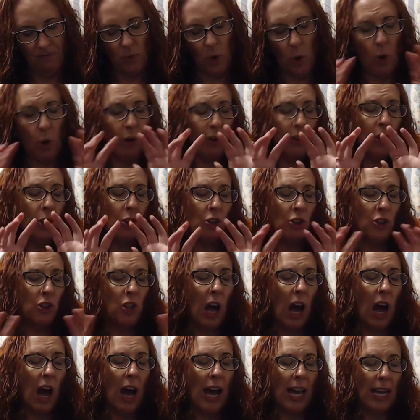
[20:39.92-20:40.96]
or the
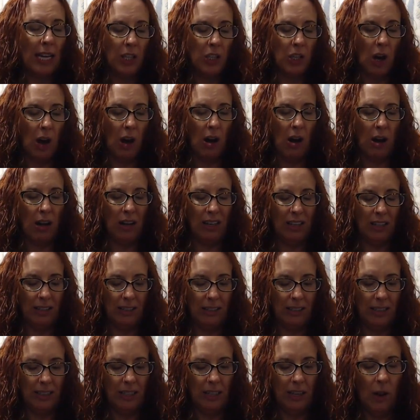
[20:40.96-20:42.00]
shy dog,
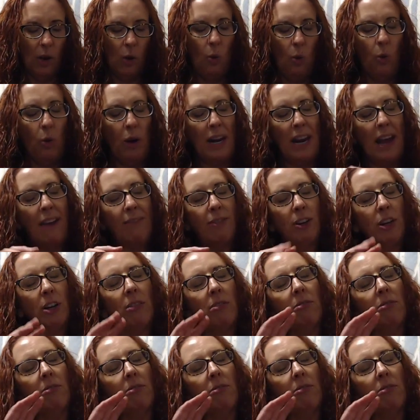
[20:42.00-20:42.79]
whatever